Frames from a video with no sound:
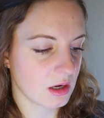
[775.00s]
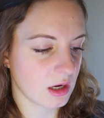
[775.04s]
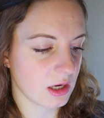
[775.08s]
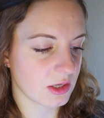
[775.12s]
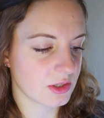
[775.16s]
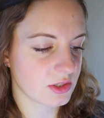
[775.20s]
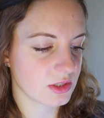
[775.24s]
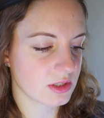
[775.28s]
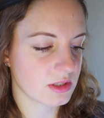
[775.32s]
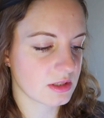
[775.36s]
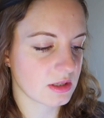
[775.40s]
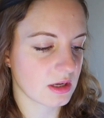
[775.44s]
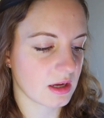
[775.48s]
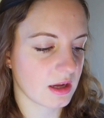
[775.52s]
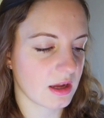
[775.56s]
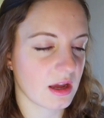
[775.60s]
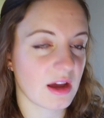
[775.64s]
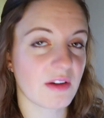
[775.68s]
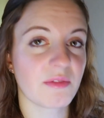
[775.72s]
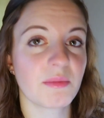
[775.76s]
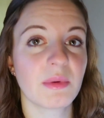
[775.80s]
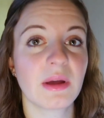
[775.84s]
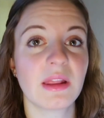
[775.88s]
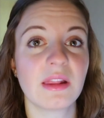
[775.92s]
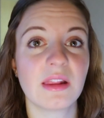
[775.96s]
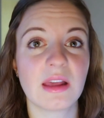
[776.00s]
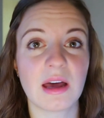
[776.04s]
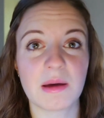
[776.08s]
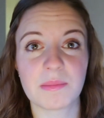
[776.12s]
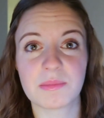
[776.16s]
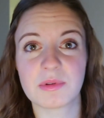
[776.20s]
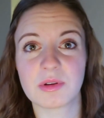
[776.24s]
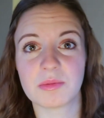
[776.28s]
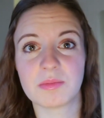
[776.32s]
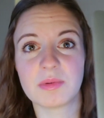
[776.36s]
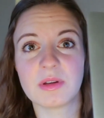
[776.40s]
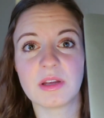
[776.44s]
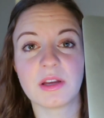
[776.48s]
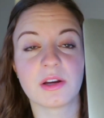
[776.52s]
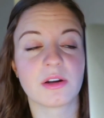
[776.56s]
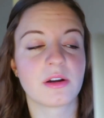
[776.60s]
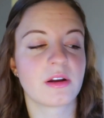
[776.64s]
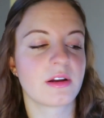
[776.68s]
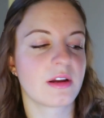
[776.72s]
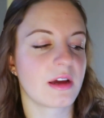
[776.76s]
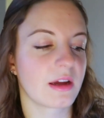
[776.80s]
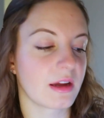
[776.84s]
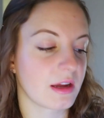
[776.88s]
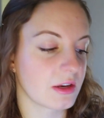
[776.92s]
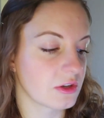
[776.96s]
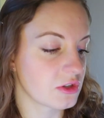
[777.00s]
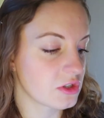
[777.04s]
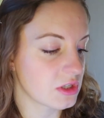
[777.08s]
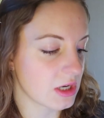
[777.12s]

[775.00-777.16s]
I have my laptop here and I can